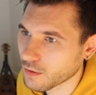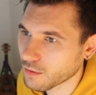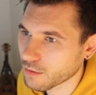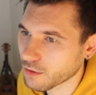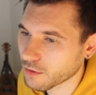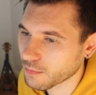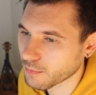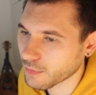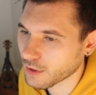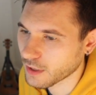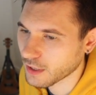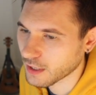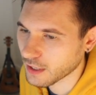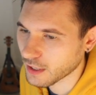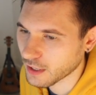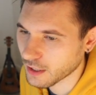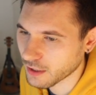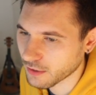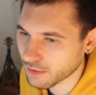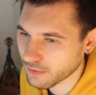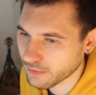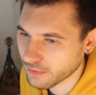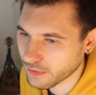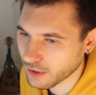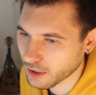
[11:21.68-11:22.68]
With
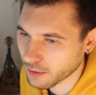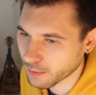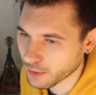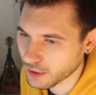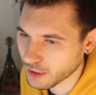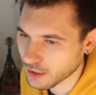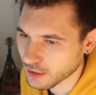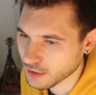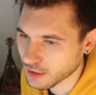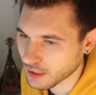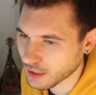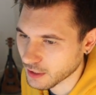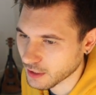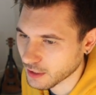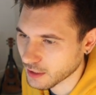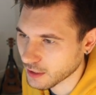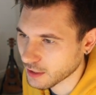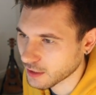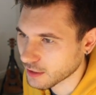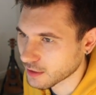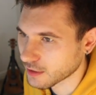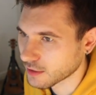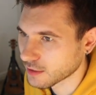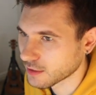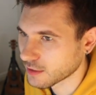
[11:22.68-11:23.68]
my Figma
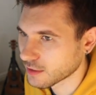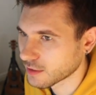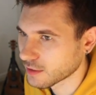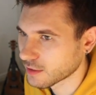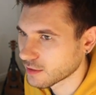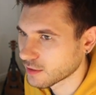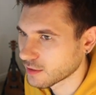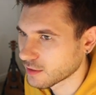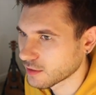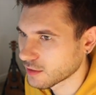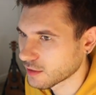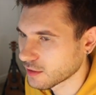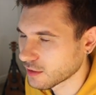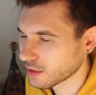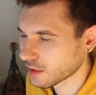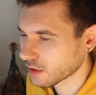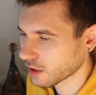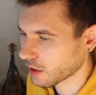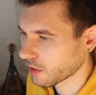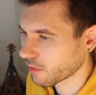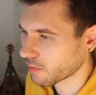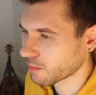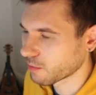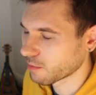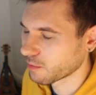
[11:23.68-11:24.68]
design,
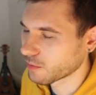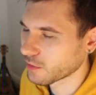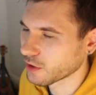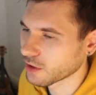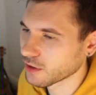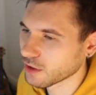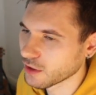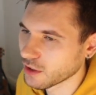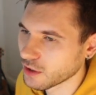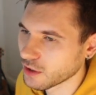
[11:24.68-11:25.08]
I've done the